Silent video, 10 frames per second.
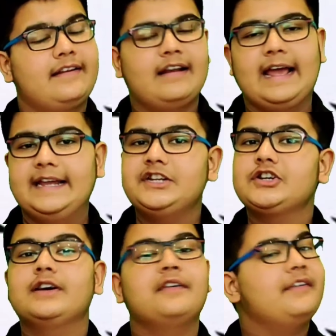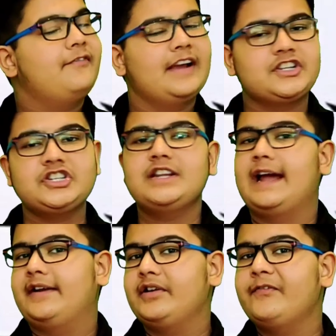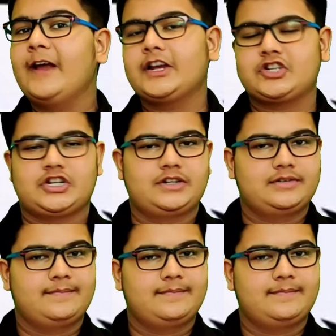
light, reflection and refraction.